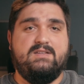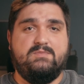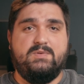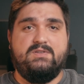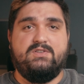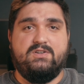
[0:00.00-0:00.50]
has
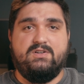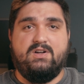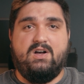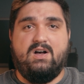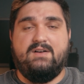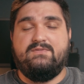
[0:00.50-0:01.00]
been turned
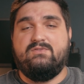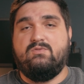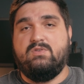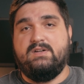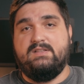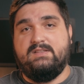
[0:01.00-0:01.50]
off
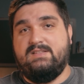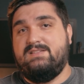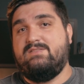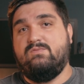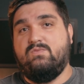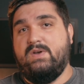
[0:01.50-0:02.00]
or at
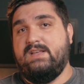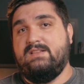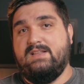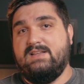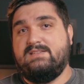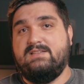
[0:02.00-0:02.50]
least way
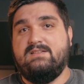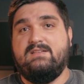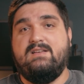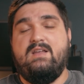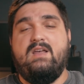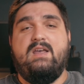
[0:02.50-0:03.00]
lessened,